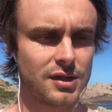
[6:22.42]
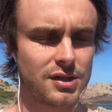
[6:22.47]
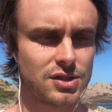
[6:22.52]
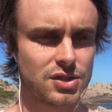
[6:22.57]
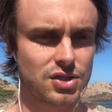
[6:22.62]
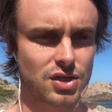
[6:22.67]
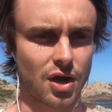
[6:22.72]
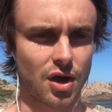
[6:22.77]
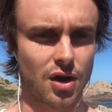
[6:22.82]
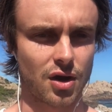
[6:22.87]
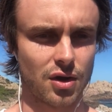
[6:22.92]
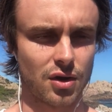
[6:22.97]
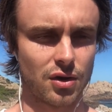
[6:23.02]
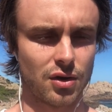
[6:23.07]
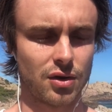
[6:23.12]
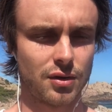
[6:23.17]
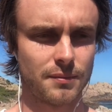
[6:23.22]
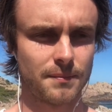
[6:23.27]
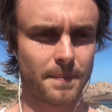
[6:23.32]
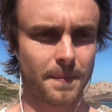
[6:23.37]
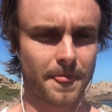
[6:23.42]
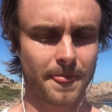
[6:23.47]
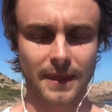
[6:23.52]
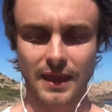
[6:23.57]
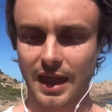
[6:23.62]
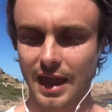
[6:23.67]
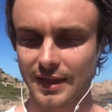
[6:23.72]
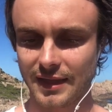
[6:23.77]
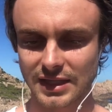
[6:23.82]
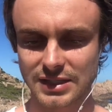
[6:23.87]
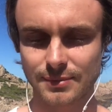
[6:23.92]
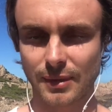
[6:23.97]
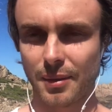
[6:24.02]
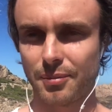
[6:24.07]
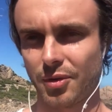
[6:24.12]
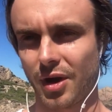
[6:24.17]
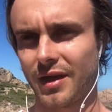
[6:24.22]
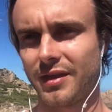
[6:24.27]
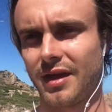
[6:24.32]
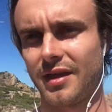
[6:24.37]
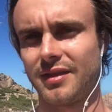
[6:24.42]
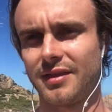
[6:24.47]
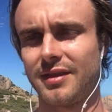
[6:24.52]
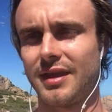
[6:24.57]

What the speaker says: So, yeah, that's my brother.